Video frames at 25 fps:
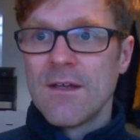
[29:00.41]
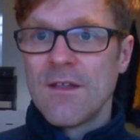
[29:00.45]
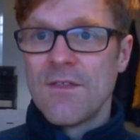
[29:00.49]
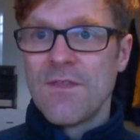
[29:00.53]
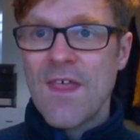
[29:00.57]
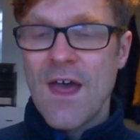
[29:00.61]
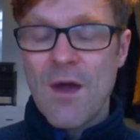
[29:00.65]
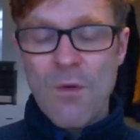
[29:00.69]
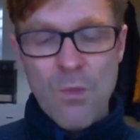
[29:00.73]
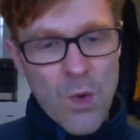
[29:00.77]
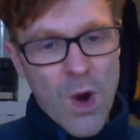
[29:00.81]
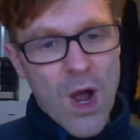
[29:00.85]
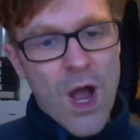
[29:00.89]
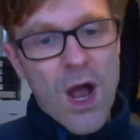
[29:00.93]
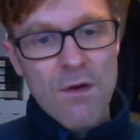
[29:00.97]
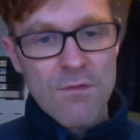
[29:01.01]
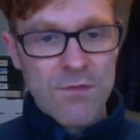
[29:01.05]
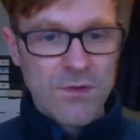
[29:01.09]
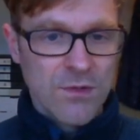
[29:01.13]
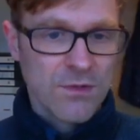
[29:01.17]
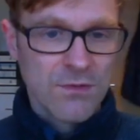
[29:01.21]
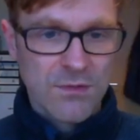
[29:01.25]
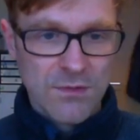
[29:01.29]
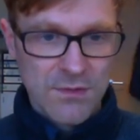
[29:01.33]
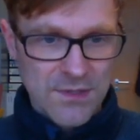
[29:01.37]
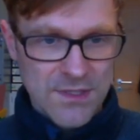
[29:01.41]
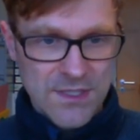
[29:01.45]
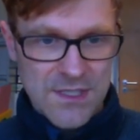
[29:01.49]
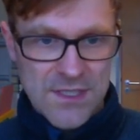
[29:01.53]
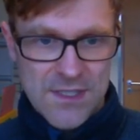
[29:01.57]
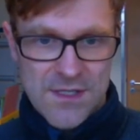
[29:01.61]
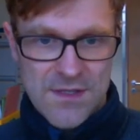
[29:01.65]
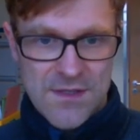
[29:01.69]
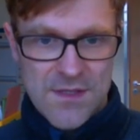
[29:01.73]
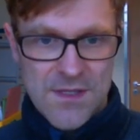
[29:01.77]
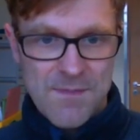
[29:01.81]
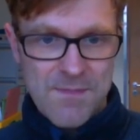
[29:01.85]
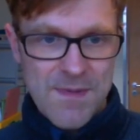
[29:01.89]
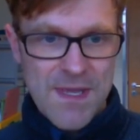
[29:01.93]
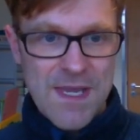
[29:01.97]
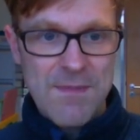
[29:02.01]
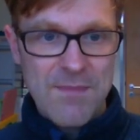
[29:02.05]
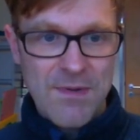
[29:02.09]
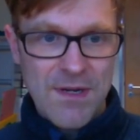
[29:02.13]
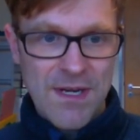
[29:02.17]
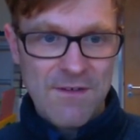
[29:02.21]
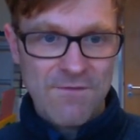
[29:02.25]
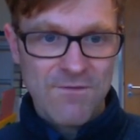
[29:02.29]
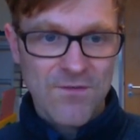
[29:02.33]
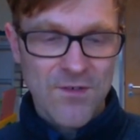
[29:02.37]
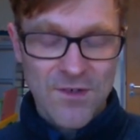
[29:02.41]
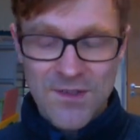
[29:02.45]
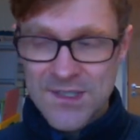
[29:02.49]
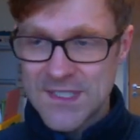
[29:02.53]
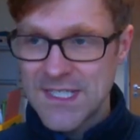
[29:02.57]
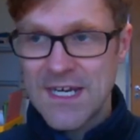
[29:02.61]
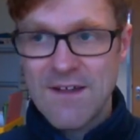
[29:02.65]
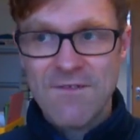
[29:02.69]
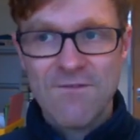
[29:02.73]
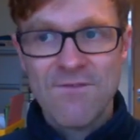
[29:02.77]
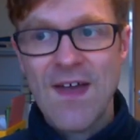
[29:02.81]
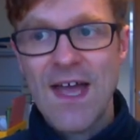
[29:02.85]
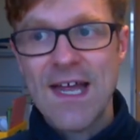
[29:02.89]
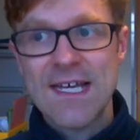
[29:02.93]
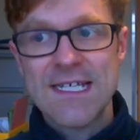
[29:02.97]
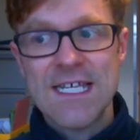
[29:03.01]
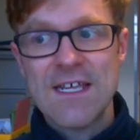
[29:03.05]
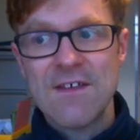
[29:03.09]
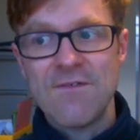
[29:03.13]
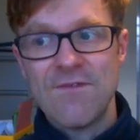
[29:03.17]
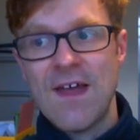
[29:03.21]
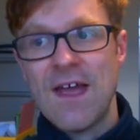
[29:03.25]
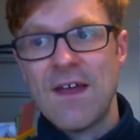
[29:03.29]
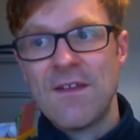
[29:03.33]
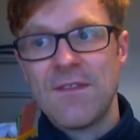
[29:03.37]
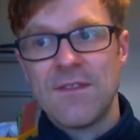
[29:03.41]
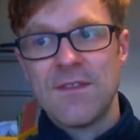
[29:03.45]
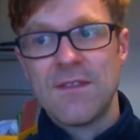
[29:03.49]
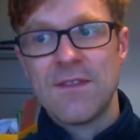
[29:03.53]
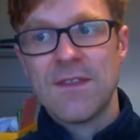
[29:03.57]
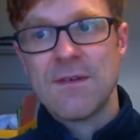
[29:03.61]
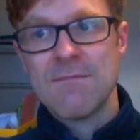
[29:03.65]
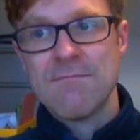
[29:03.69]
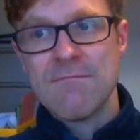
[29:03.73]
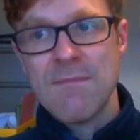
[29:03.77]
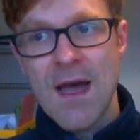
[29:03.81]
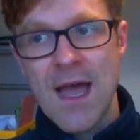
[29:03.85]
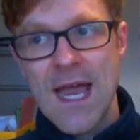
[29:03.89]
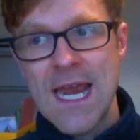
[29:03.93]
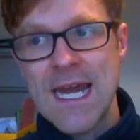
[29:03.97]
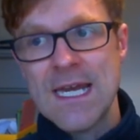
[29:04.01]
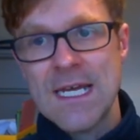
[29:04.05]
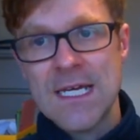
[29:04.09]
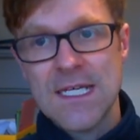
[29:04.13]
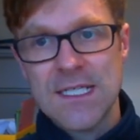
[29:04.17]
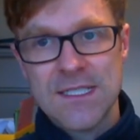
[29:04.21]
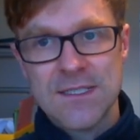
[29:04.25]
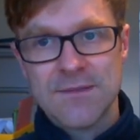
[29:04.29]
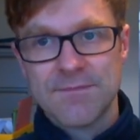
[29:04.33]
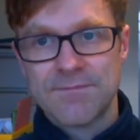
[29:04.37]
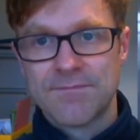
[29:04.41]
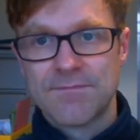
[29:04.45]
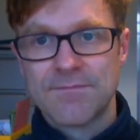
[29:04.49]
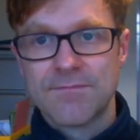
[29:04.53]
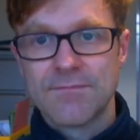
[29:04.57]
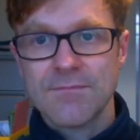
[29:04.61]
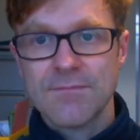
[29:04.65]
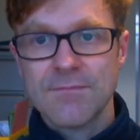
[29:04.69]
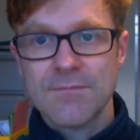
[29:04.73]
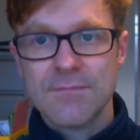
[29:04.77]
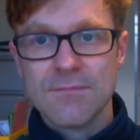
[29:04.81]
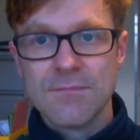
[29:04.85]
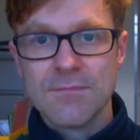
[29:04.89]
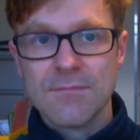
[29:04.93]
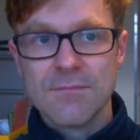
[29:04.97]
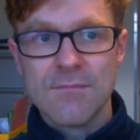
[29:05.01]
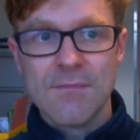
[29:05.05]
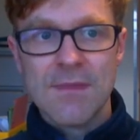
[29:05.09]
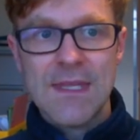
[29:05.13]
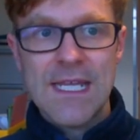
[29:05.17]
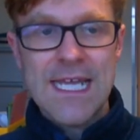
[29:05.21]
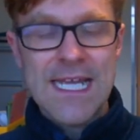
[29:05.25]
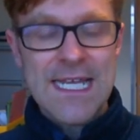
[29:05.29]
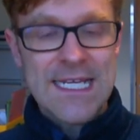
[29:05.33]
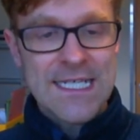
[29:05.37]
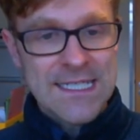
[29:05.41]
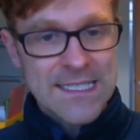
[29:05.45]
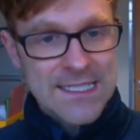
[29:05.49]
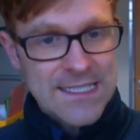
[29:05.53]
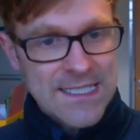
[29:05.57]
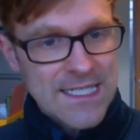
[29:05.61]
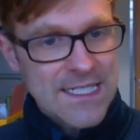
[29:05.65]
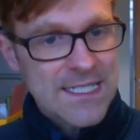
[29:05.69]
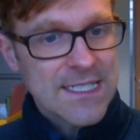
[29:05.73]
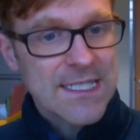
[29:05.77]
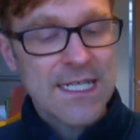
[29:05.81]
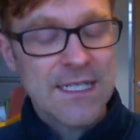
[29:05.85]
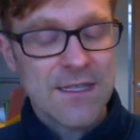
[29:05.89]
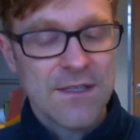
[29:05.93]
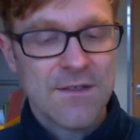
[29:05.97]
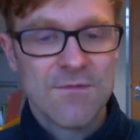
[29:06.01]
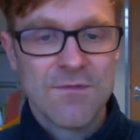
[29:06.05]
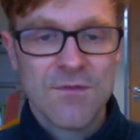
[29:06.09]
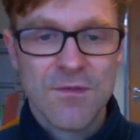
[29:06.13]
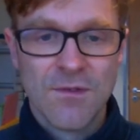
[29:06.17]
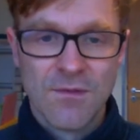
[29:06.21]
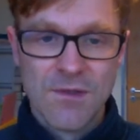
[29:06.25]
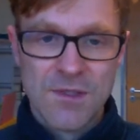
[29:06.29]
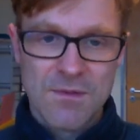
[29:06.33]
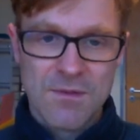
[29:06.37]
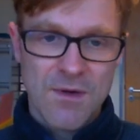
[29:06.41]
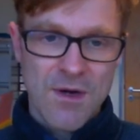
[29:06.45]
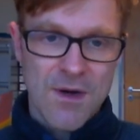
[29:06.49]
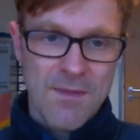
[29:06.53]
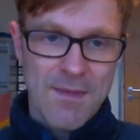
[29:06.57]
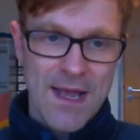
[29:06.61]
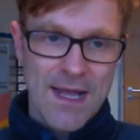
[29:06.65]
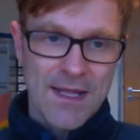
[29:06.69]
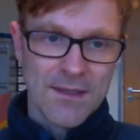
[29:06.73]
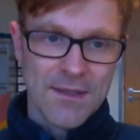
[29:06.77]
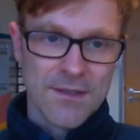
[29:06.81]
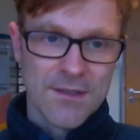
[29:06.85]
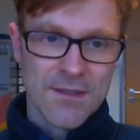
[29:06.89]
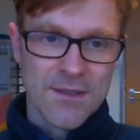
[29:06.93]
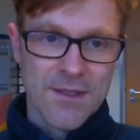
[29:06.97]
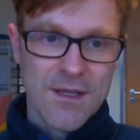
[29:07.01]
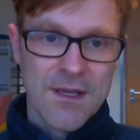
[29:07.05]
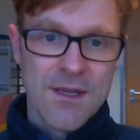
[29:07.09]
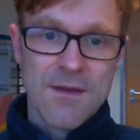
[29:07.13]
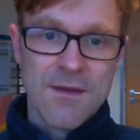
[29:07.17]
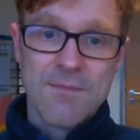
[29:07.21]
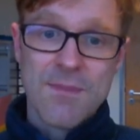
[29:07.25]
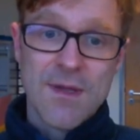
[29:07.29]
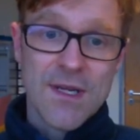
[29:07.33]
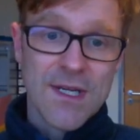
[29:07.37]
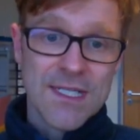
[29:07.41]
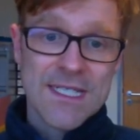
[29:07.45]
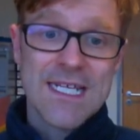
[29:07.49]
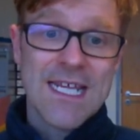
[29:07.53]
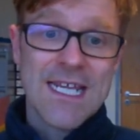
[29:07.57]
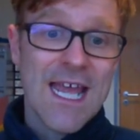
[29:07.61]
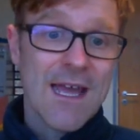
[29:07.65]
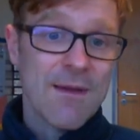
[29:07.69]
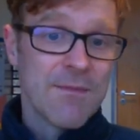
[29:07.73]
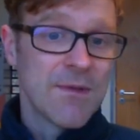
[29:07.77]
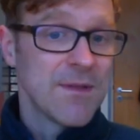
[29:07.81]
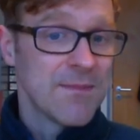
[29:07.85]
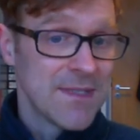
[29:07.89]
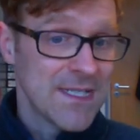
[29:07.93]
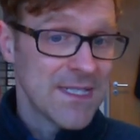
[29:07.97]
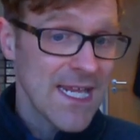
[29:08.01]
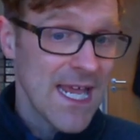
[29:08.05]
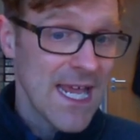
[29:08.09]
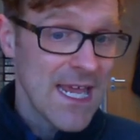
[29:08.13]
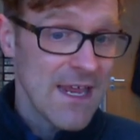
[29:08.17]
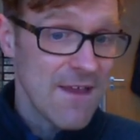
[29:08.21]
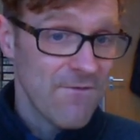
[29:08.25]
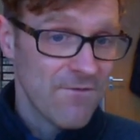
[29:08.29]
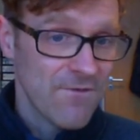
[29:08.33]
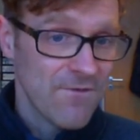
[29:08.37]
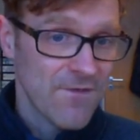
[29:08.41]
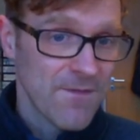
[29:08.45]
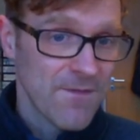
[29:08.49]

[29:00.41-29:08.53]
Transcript: there were rules that people enforced, and in fact he found the miners insisting that rules were upheld because it kept them safe.